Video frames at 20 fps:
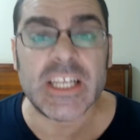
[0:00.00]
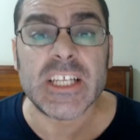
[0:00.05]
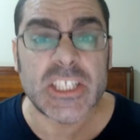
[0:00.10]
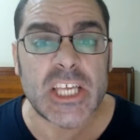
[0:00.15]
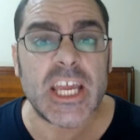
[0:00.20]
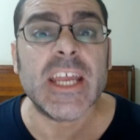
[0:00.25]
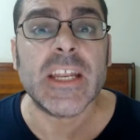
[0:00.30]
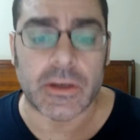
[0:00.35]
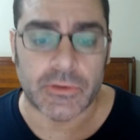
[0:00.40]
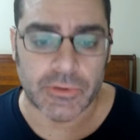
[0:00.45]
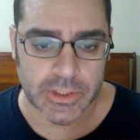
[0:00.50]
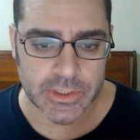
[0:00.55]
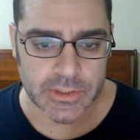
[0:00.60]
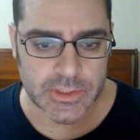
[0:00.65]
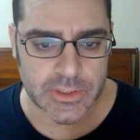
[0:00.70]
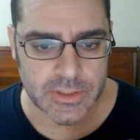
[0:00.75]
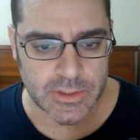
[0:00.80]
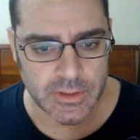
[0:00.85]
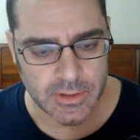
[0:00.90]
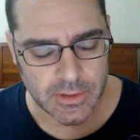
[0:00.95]
It's
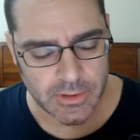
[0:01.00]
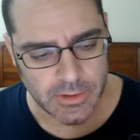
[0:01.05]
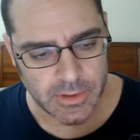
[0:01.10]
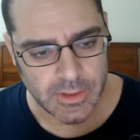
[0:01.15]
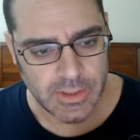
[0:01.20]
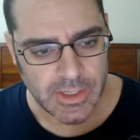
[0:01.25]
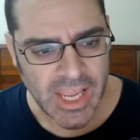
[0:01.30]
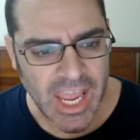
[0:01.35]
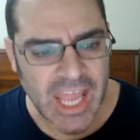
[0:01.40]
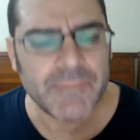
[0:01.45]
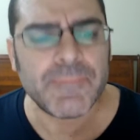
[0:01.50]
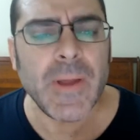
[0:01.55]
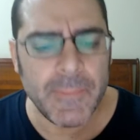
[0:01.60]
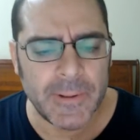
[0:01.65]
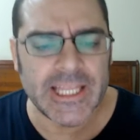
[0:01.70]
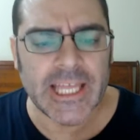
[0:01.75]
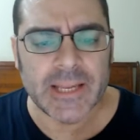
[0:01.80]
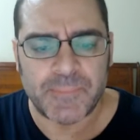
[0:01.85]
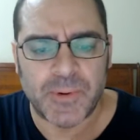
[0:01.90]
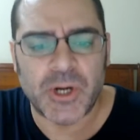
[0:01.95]
ignorance. And people
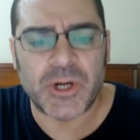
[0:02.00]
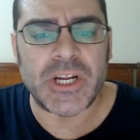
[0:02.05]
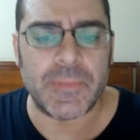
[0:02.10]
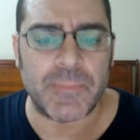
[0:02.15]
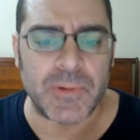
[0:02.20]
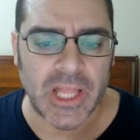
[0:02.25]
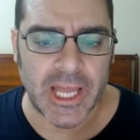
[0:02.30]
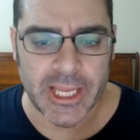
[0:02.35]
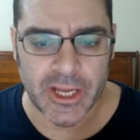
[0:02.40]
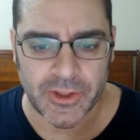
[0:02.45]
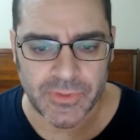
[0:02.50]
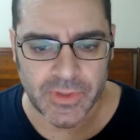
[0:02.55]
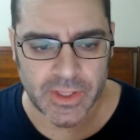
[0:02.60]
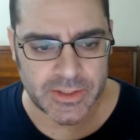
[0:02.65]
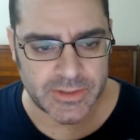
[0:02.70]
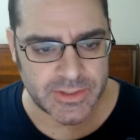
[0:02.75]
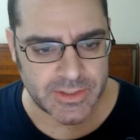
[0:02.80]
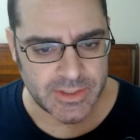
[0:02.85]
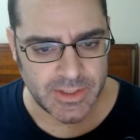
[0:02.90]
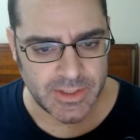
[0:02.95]
like Bernie play on this.